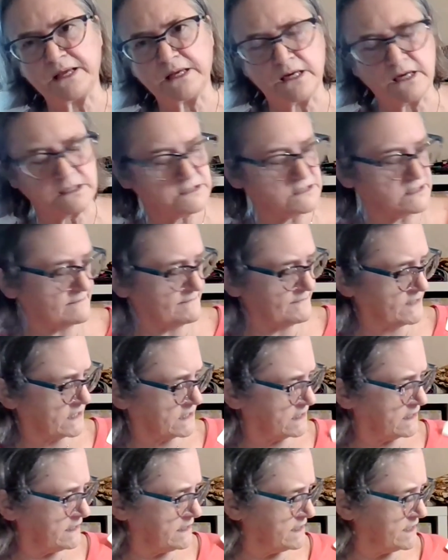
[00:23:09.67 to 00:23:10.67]
because of
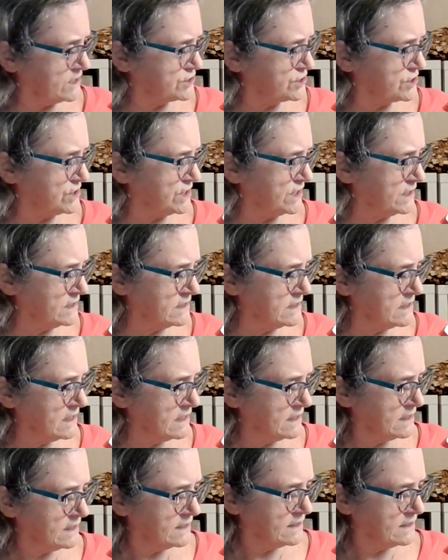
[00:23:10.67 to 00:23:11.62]
the condition.